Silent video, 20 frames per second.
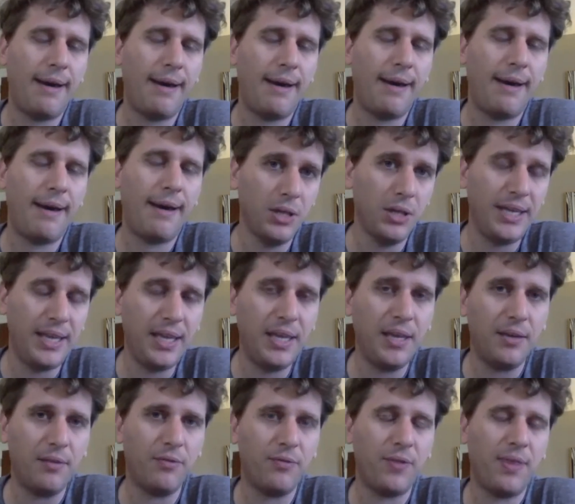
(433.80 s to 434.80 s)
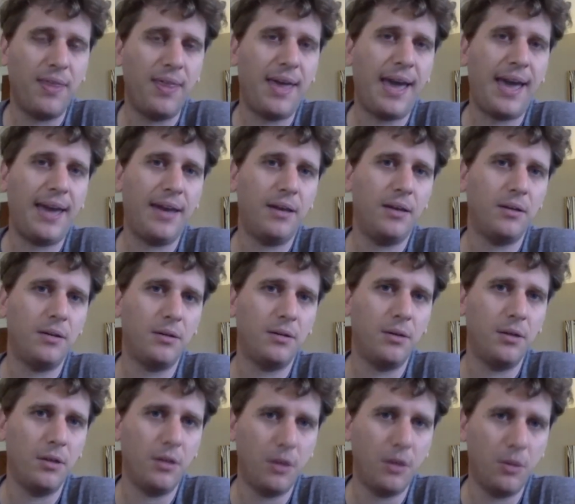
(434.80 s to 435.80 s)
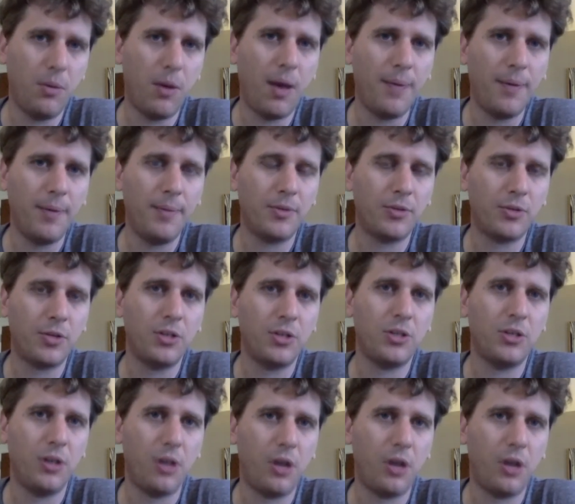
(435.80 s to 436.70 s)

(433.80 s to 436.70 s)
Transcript: believe that the Obama administration